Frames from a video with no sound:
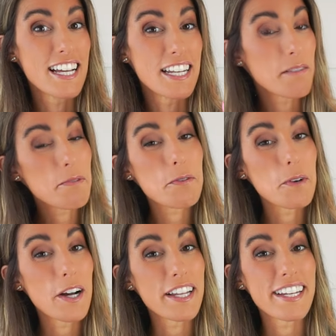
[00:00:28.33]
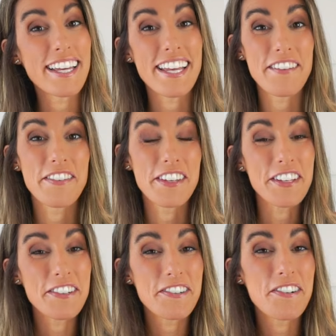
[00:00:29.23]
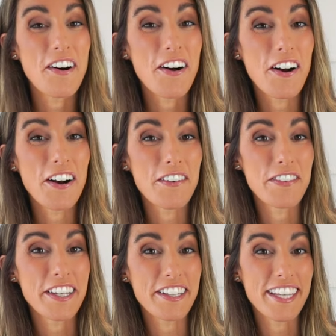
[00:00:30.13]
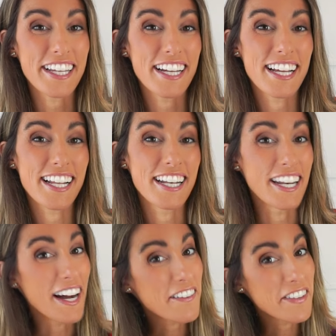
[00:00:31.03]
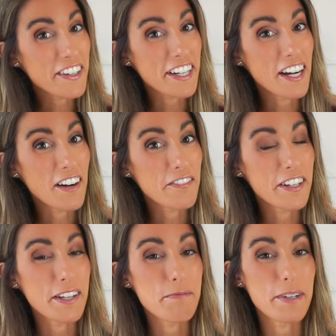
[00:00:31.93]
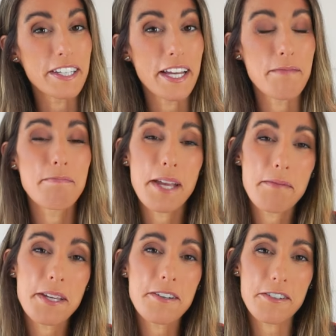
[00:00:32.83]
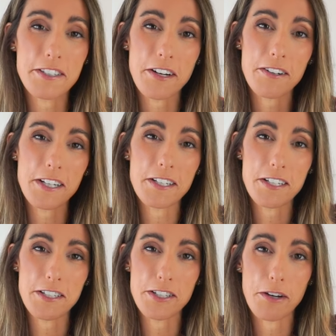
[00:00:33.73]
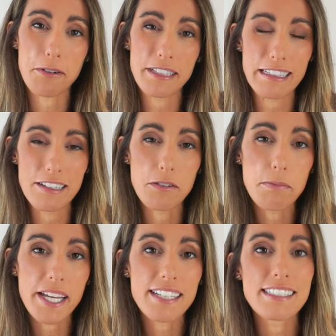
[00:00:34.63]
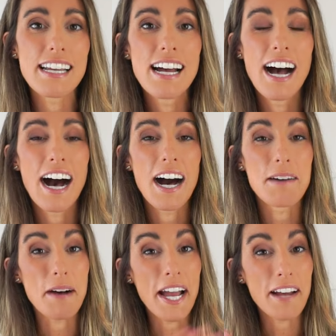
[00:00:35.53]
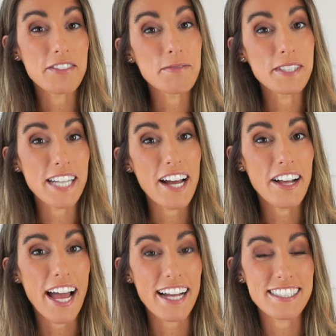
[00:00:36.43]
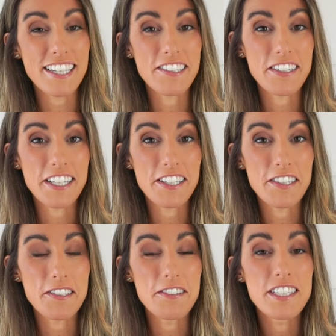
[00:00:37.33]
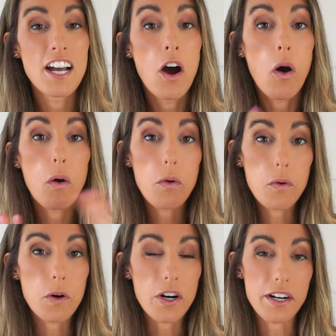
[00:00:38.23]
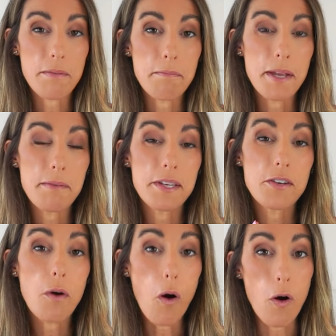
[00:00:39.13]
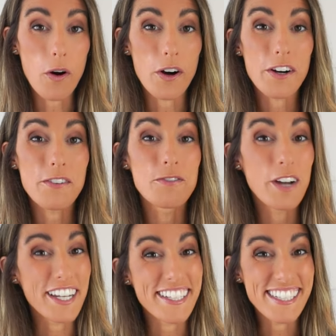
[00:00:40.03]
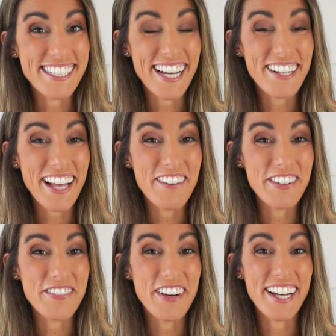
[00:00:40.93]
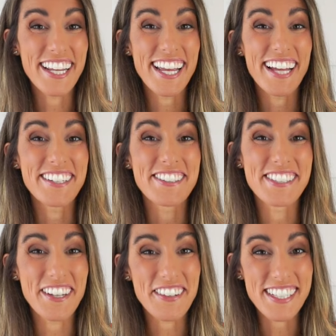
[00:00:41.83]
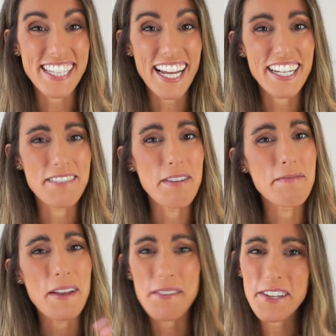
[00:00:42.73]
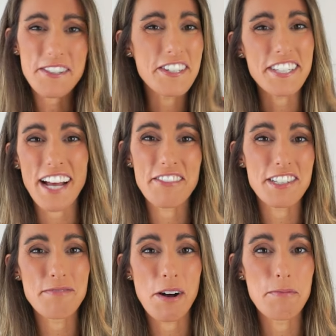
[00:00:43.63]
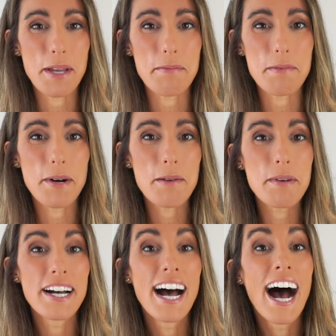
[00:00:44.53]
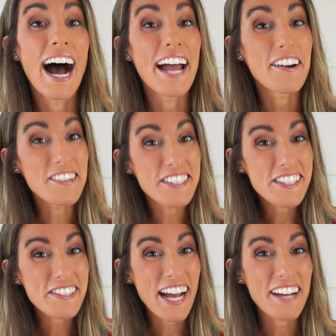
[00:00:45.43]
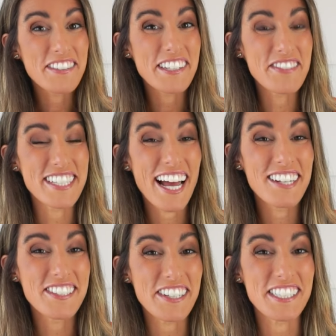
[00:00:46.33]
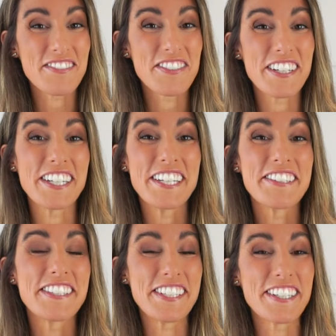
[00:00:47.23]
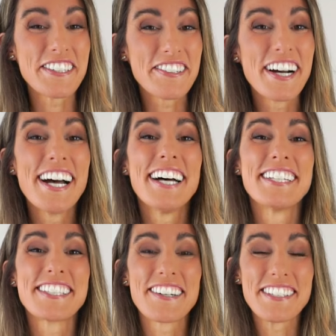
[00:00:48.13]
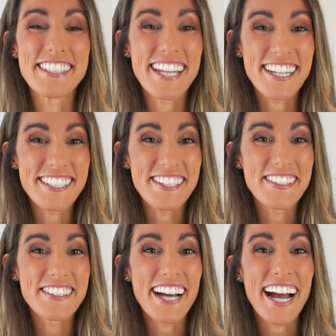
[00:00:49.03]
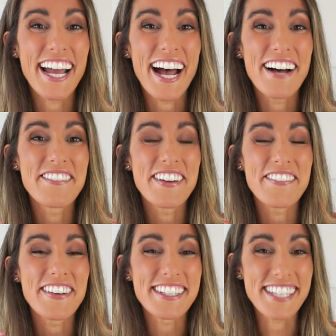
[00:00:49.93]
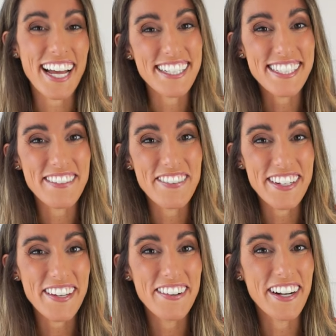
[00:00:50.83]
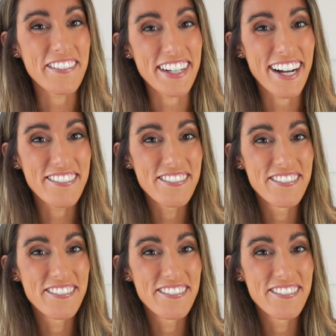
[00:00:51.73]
Number one, if you are feeling not very confident, but yet maybe you're starting to show a little bit, I have some style hacks that you can use. Or maybe you are ready to tell everybody and you're so excited, but maybe you just have a small baby bump. I also have some style tricks for you too. So stay tuned. I have a fantastic video coming up.